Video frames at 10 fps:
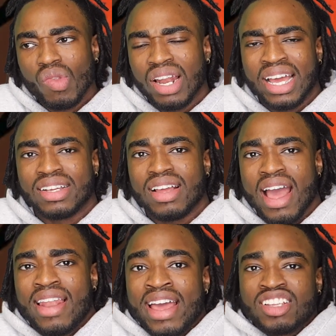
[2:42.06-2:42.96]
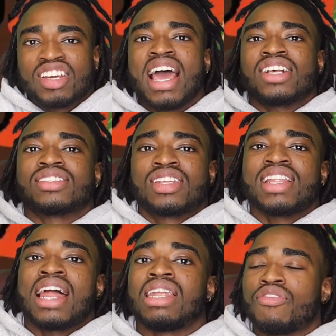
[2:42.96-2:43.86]
Like to
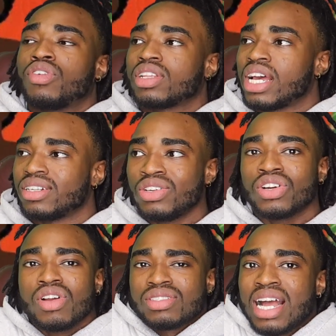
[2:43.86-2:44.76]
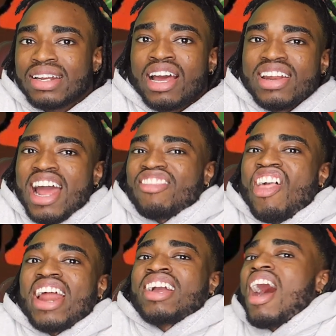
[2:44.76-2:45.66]
that level, cause like New York girls are not
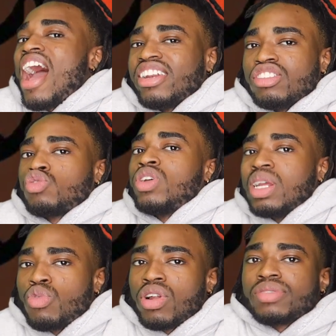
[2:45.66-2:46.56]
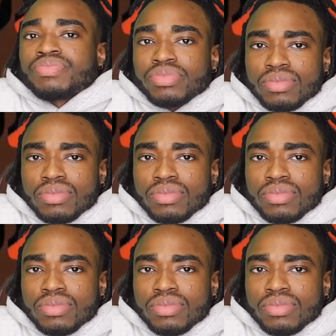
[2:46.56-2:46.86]
that kind and sweet anymore.